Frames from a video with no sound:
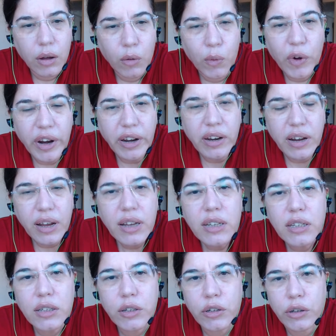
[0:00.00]
What it does
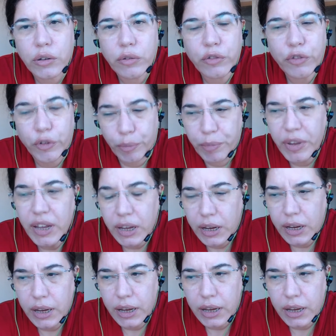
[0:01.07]
do for me